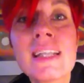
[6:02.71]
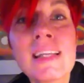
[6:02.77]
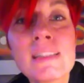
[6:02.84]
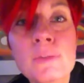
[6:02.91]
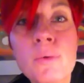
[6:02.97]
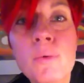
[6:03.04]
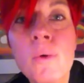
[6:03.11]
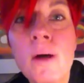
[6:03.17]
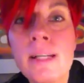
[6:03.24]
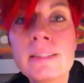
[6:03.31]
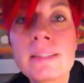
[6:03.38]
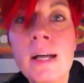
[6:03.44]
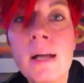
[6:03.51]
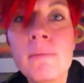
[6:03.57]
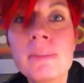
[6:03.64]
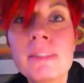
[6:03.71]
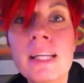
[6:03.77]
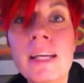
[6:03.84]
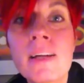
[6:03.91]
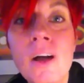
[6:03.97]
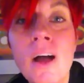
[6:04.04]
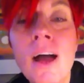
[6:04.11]
take some quiet time and
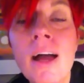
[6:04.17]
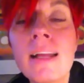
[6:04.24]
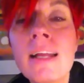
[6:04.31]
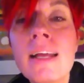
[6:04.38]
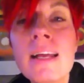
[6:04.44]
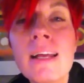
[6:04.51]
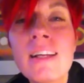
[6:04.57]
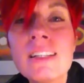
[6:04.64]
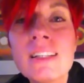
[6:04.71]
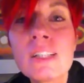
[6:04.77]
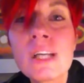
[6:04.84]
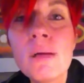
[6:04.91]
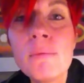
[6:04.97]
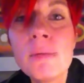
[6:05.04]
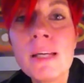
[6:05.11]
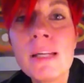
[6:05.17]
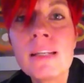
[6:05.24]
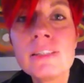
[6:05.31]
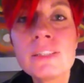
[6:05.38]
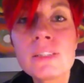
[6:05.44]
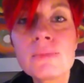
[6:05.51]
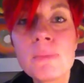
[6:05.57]
say, God, could you come in
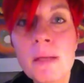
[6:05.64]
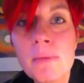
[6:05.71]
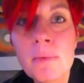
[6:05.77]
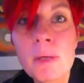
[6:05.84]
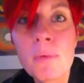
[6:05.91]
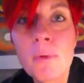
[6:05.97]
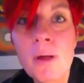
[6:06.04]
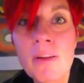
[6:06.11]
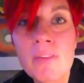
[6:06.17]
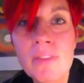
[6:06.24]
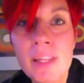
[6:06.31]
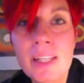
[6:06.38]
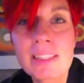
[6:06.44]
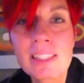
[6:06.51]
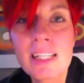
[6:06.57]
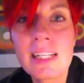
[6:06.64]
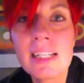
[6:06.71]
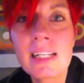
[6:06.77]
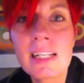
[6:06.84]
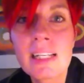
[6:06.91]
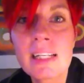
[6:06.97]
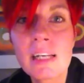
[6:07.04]
and just make me aware of things I need
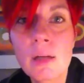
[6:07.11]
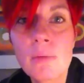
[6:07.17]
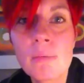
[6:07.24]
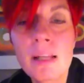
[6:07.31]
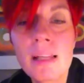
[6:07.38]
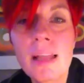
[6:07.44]
to clean out in my